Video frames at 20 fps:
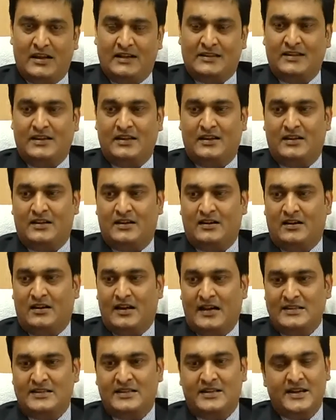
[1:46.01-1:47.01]
I think uh,
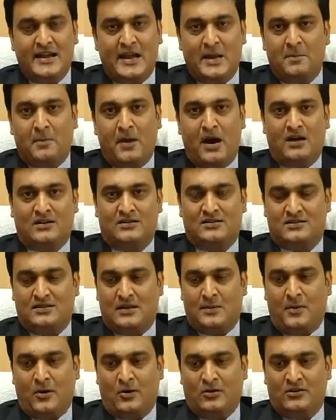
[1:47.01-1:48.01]
as India embarks
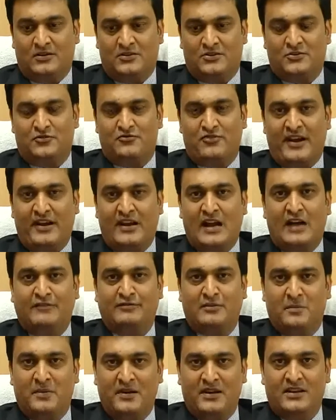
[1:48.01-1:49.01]
upon to train
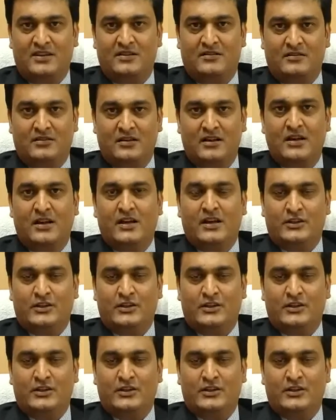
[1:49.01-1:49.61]
half a billion